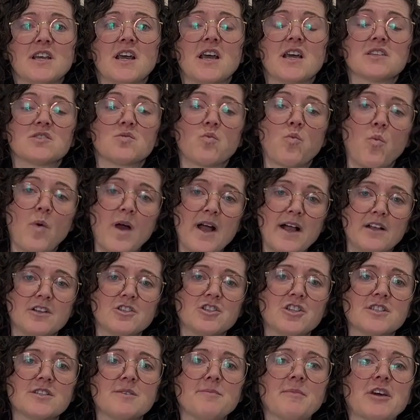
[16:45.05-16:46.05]
as well,
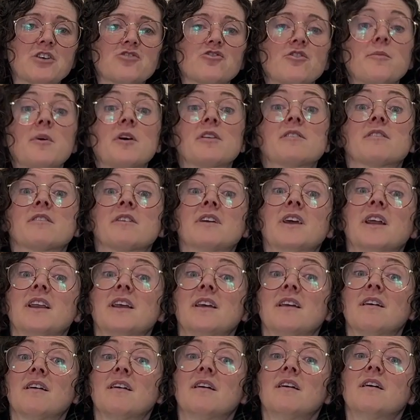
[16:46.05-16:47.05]
just to make sure I'm also
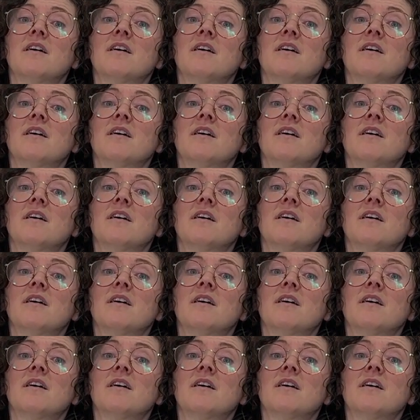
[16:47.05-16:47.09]
getting